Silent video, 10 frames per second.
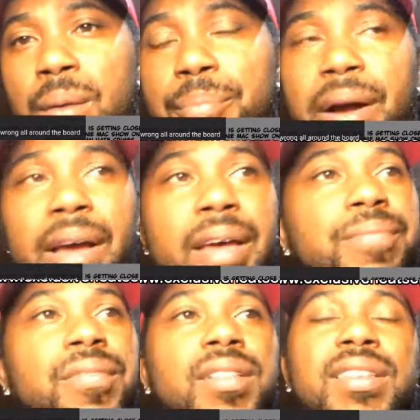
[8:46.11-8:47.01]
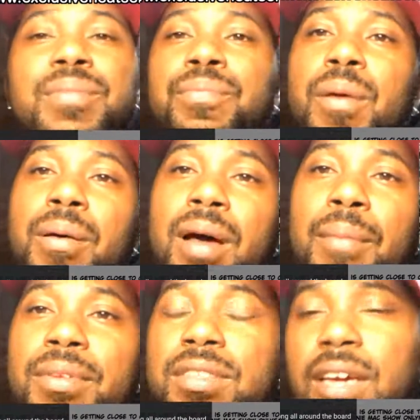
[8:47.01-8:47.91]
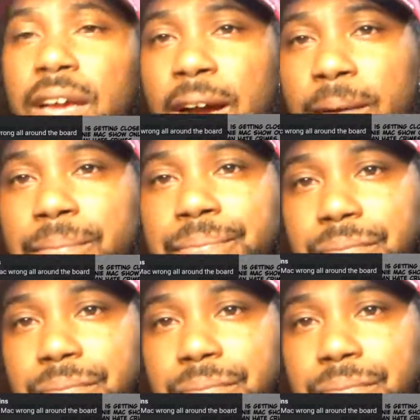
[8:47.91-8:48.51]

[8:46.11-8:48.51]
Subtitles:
But I'm gonna tell y'all,